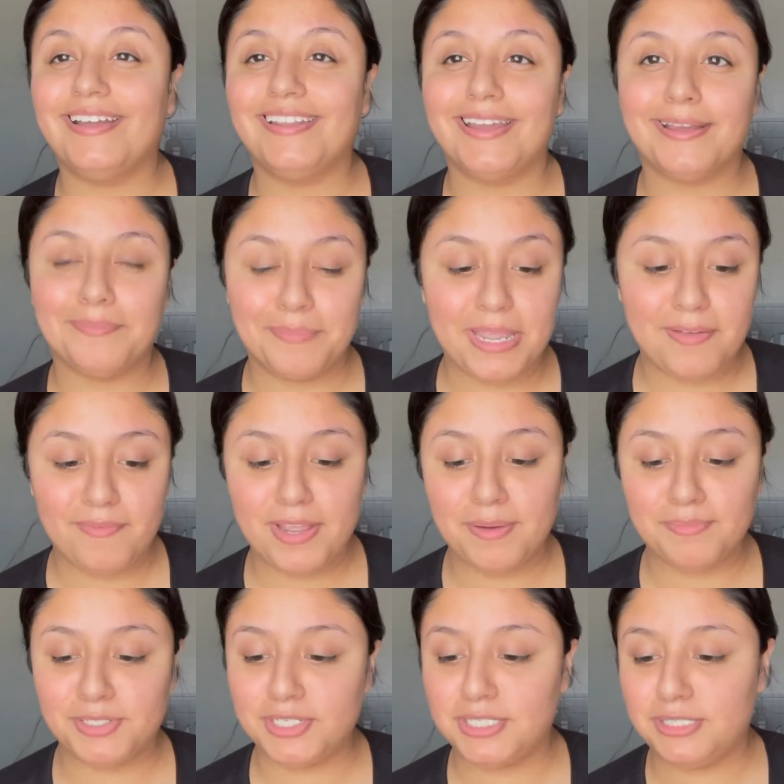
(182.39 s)
Like, maybe
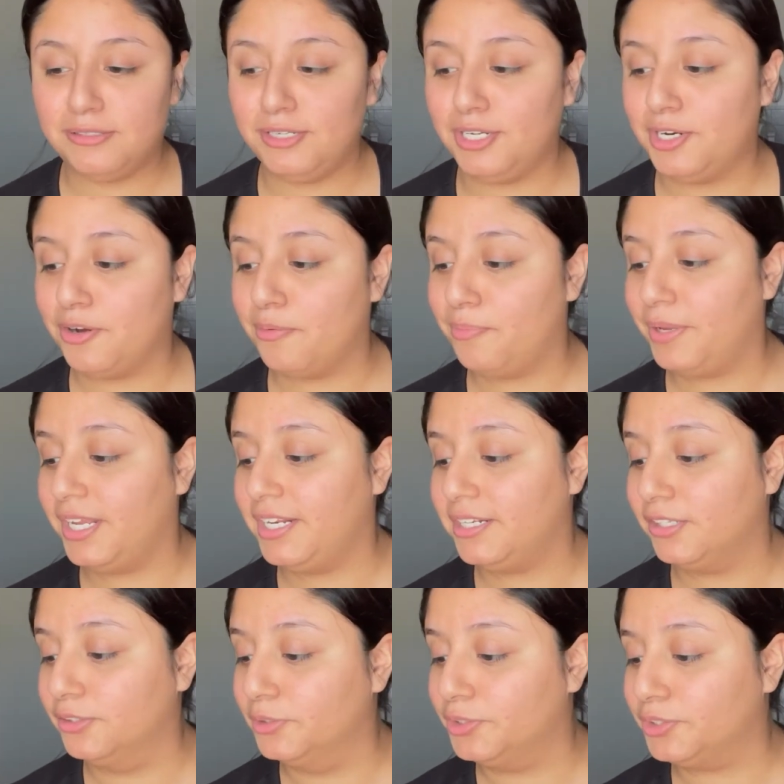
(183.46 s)
I'm just, you know, being
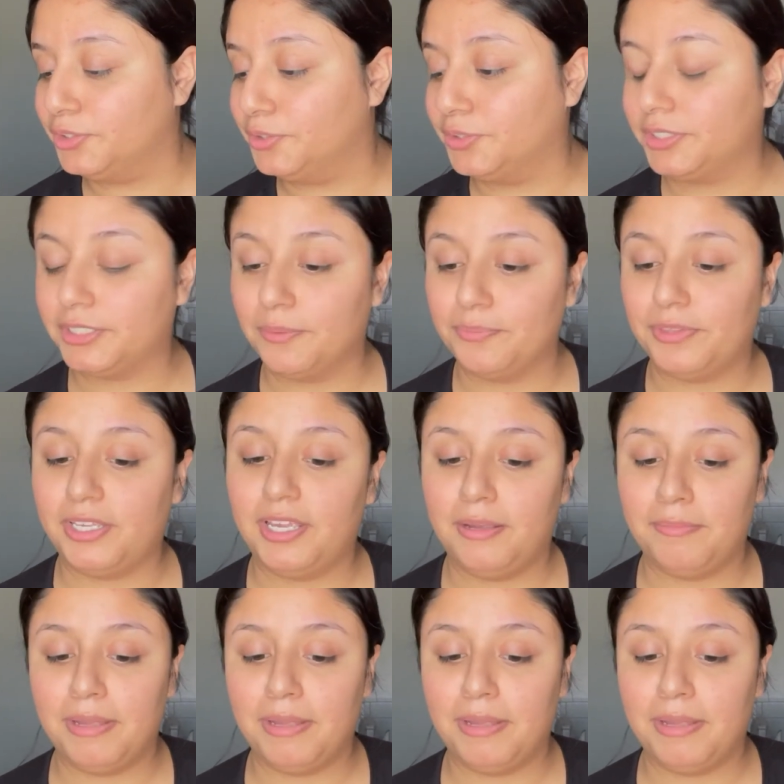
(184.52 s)
delusional or something.